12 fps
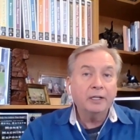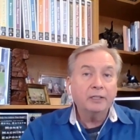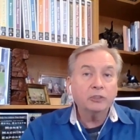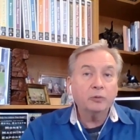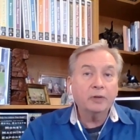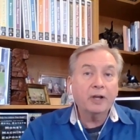
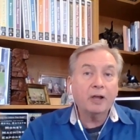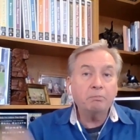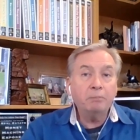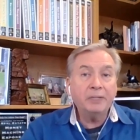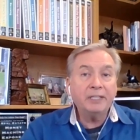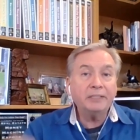So we
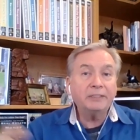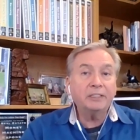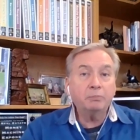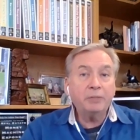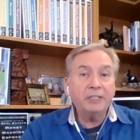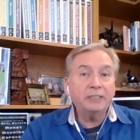got bits
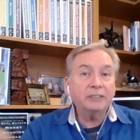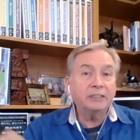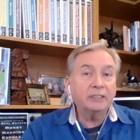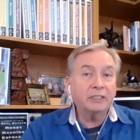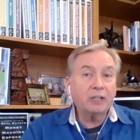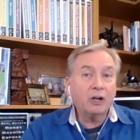and pieces
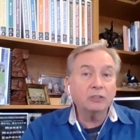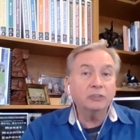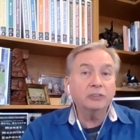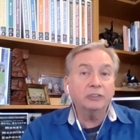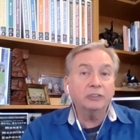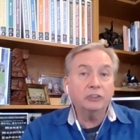and
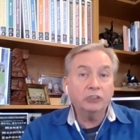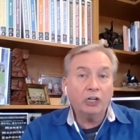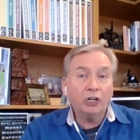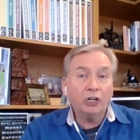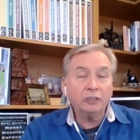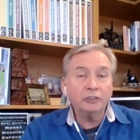hunks and
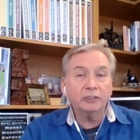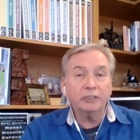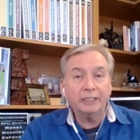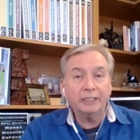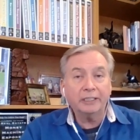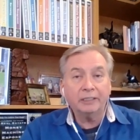chunks
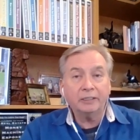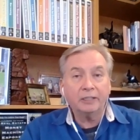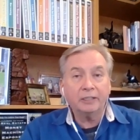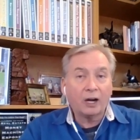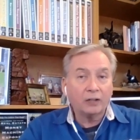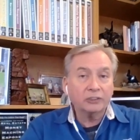in
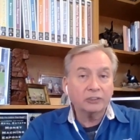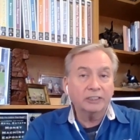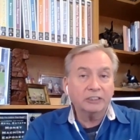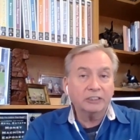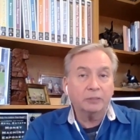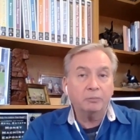our
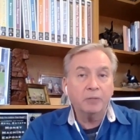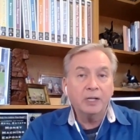system.